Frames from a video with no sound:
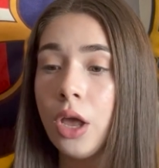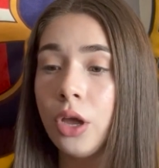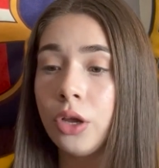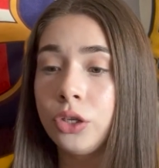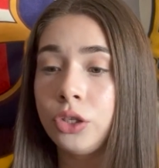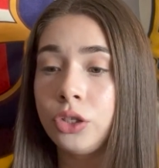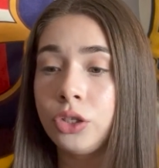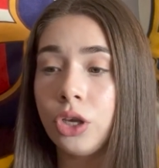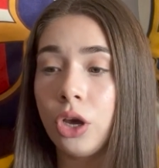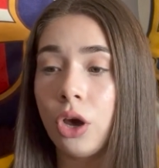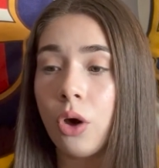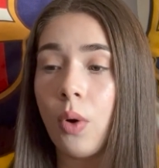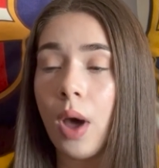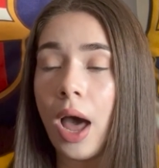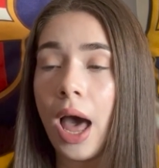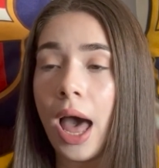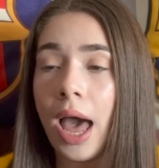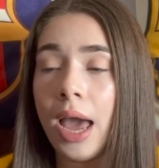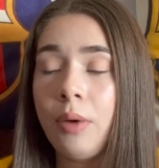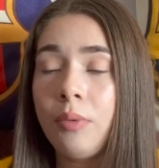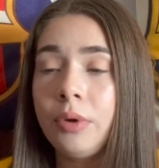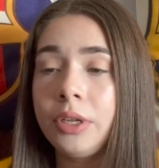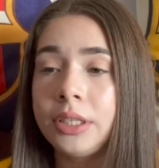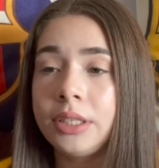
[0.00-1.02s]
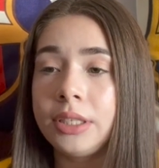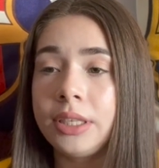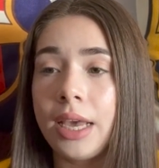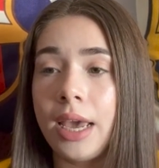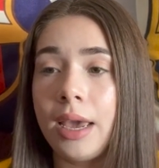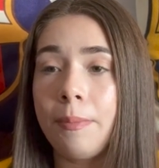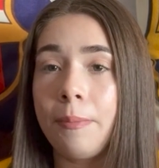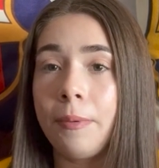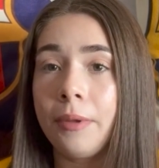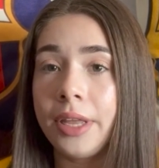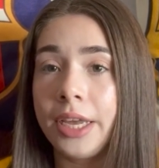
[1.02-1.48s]
So I would
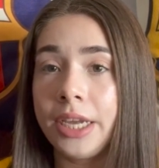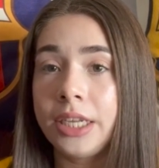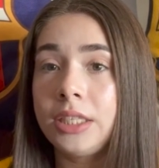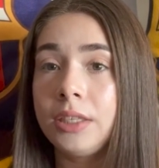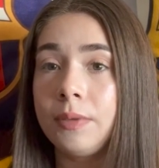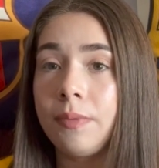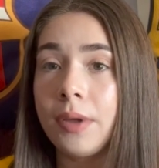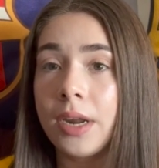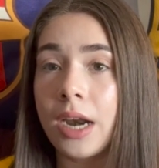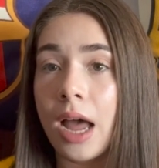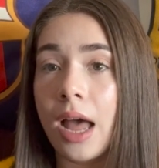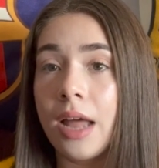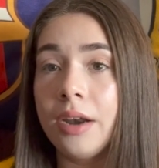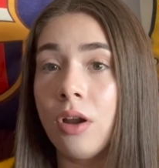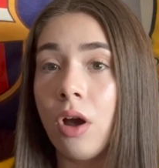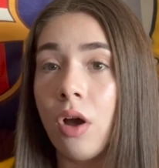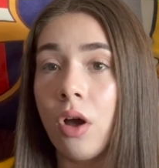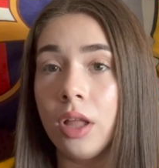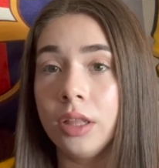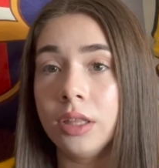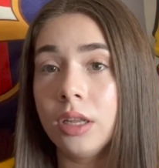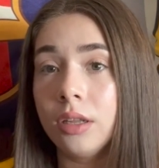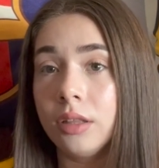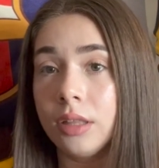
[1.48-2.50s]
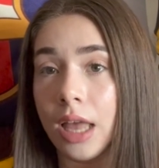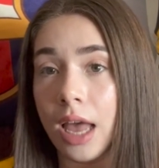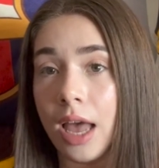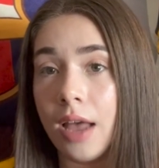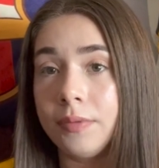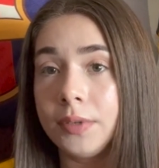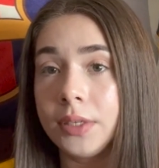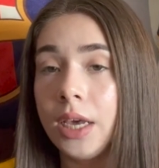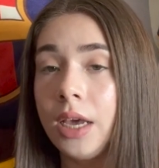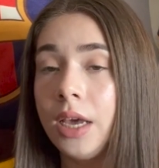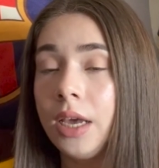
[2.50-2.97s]
say place Varane on the
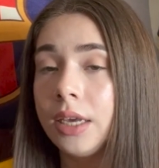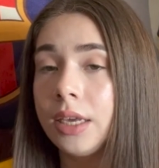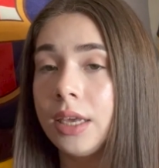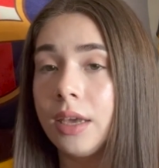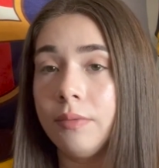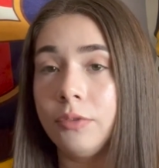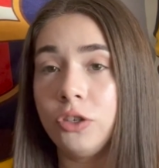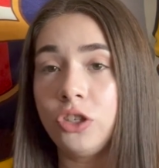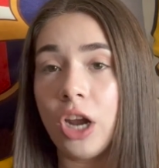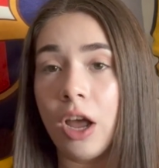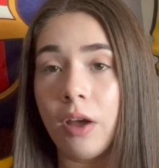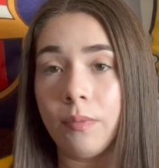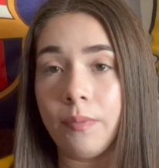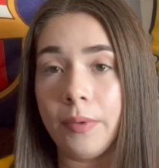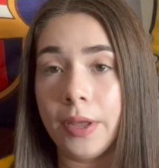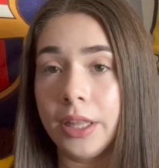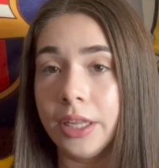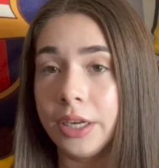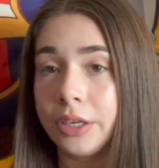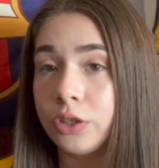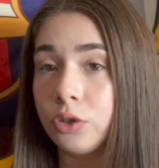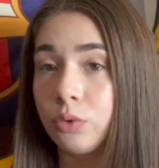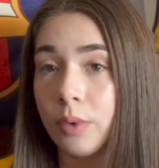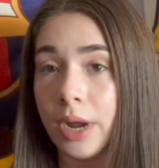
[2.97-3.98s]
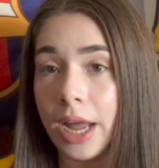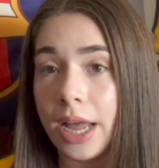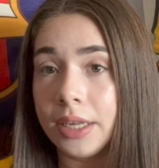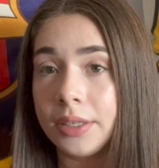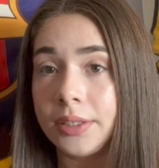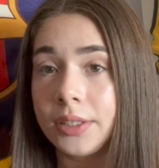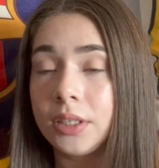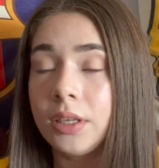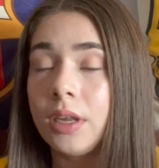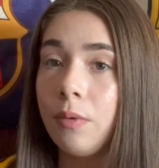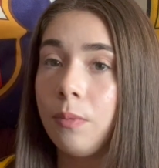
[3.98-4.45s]
left, give João Felix
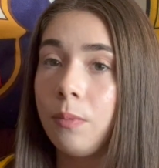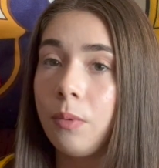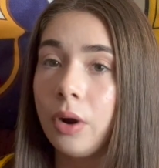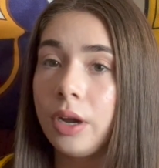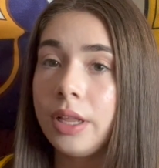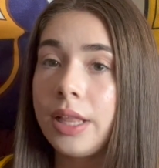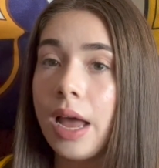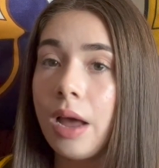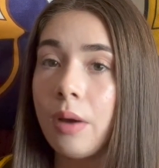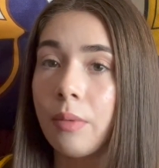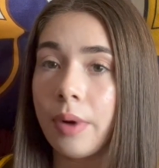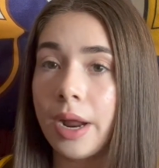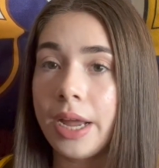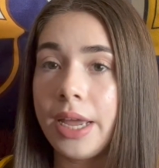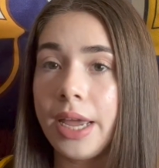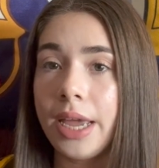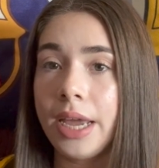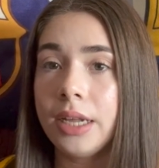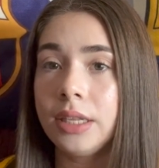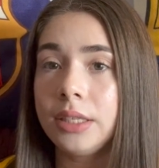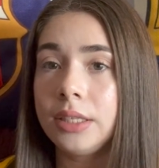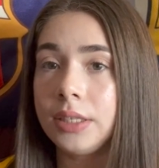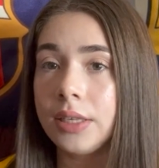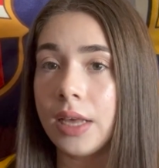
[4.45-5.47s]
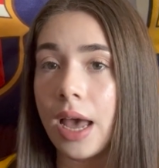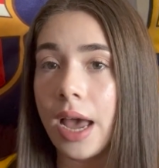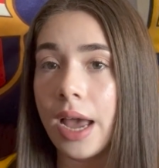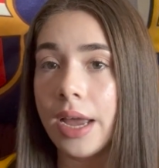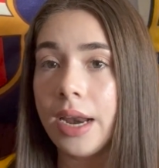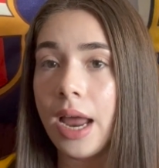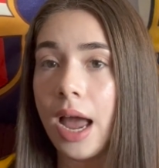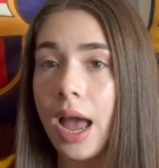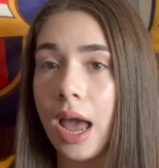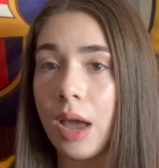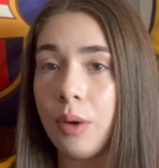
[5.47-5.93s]
rest. Now for that right-hand
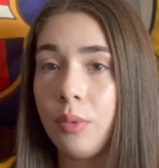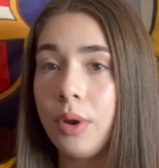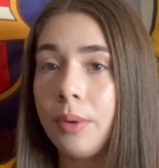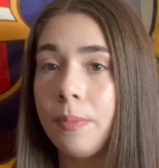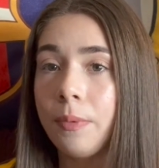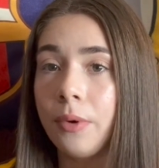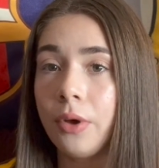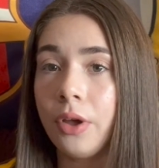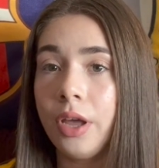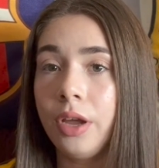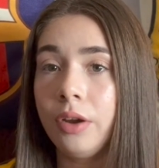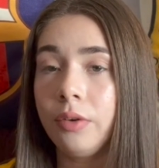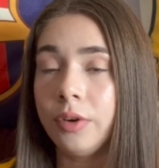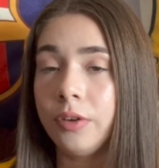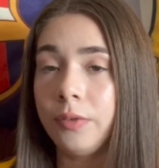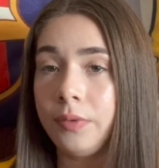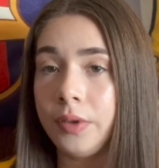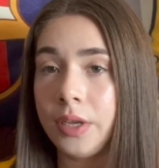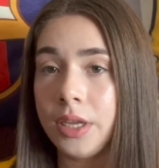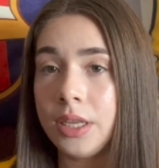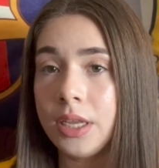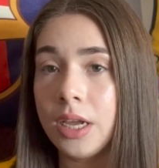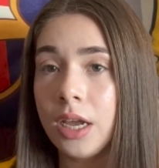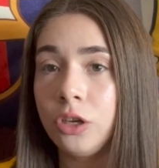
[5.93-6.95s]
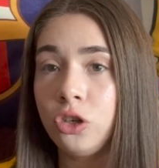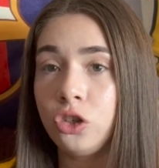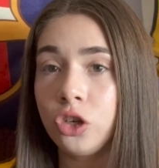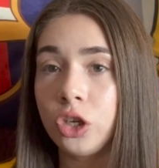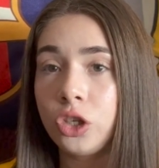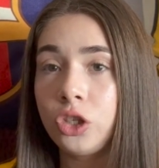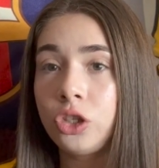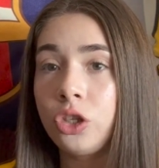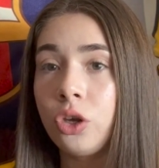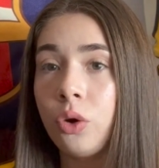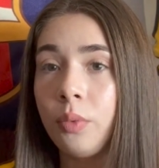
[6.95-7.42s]
side, I would put Rafinha
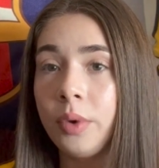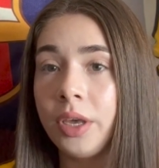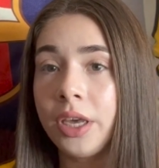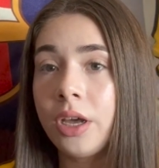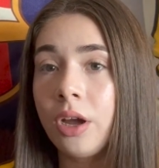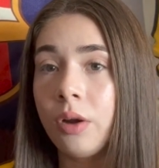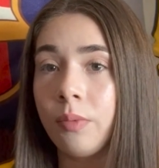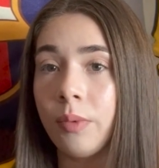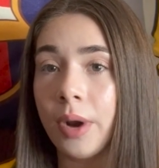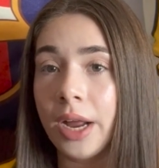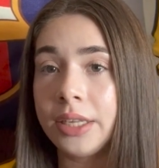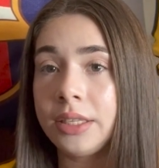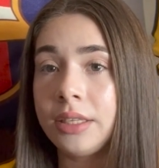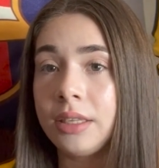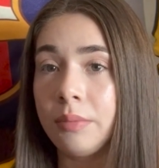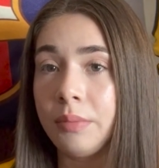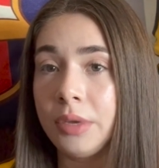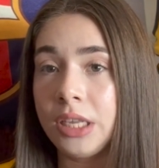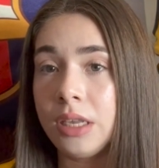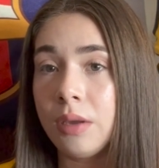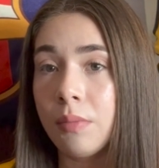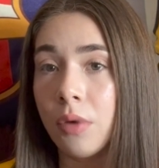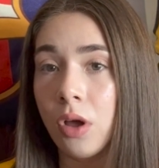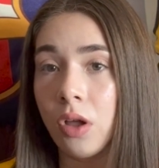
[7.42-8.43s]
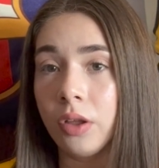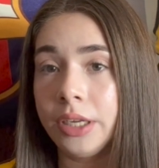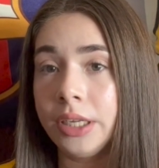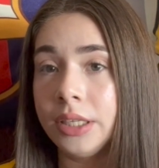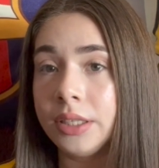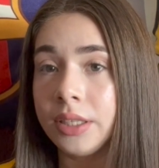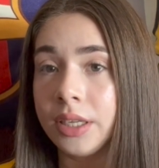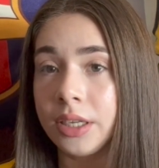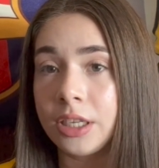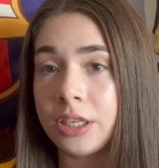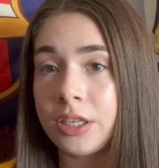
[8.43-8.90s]
just so we could rest Lamine Yamal.
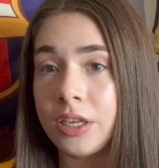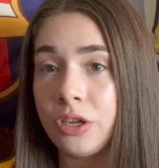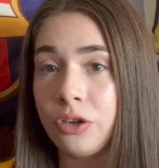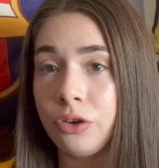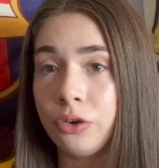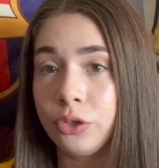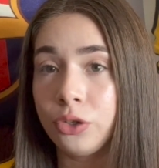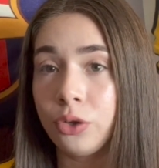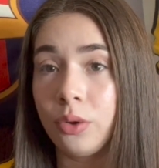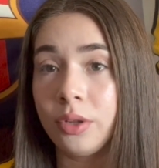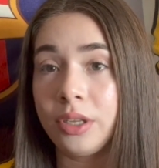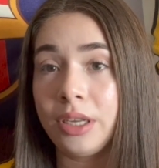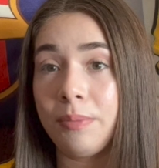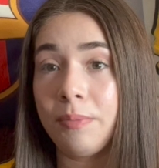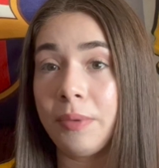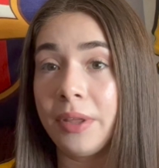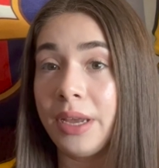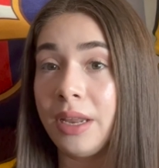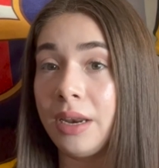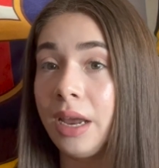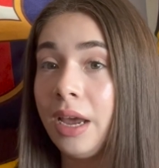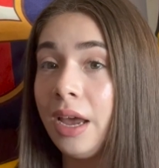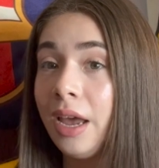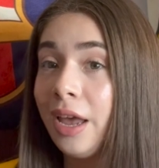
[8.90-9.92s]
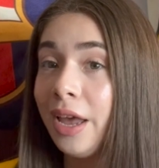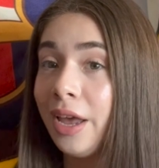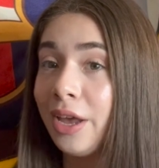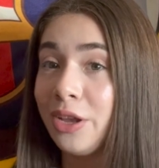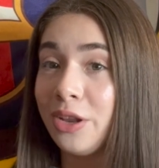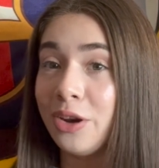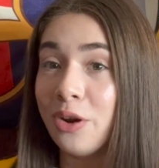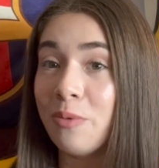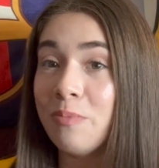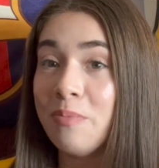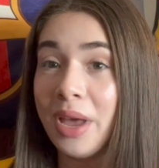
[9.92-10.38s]
He's 16 years old. He played,
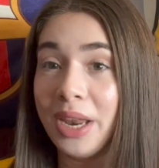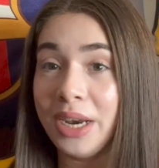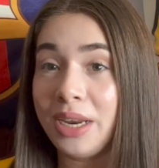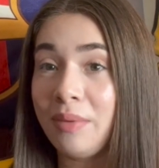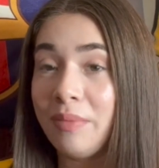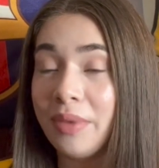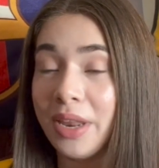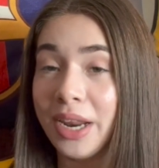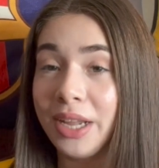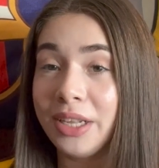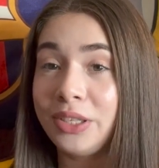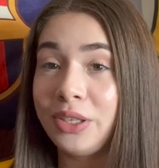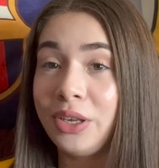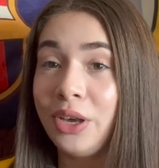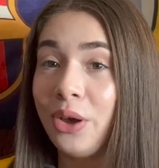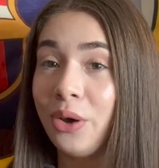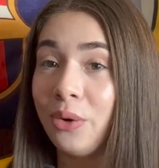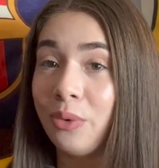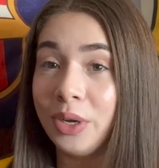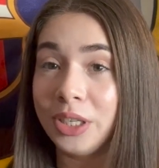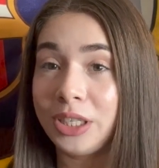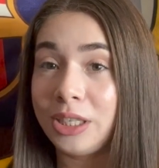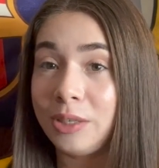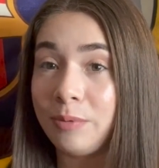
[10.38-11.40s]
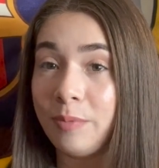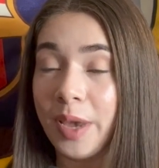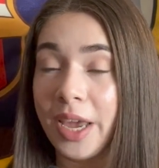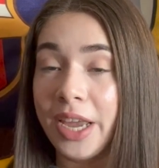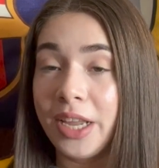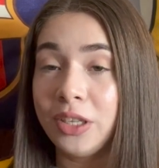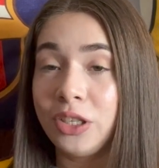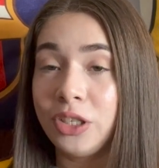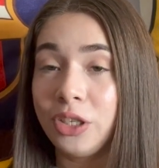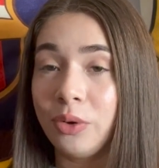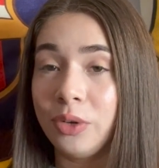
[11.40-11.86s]
many minutes with
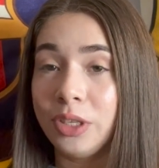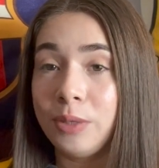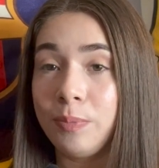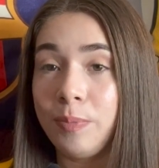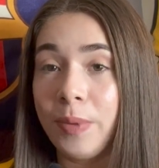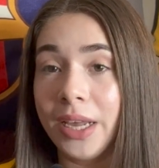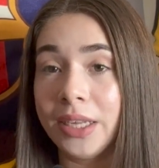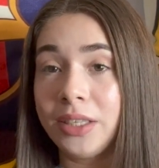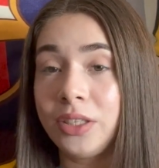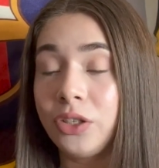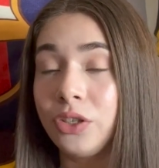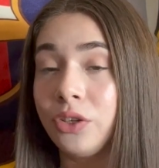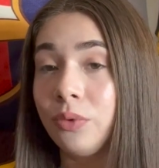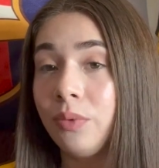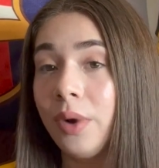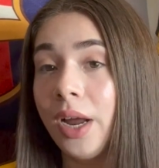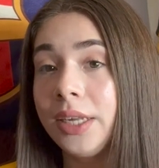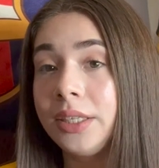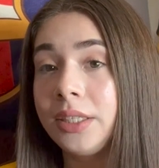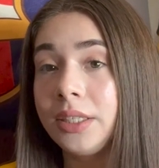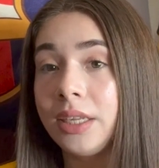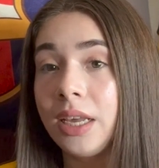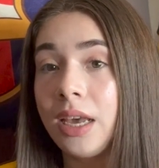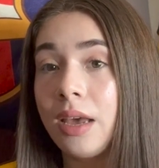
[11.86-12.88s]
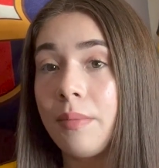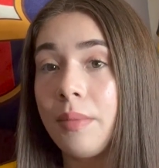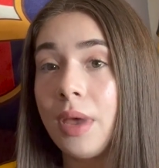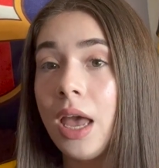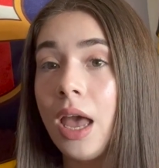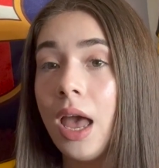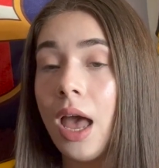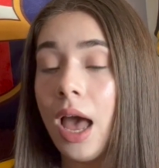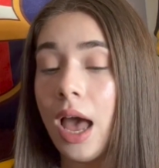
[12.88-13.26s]
Spain, so it's best to rest him.